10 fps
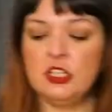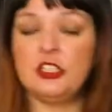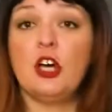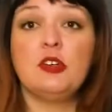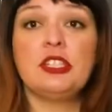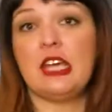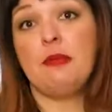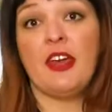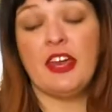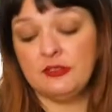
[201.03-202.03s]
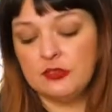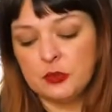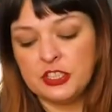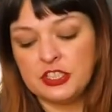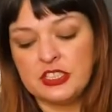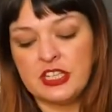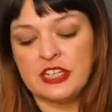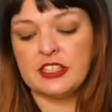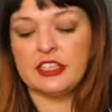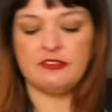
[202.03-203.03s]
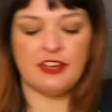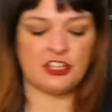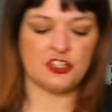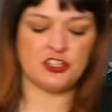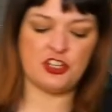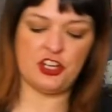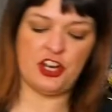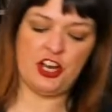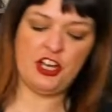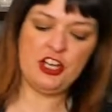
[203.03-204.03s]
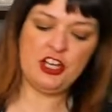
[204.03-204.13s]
So same thing, we just take the confectioner sugar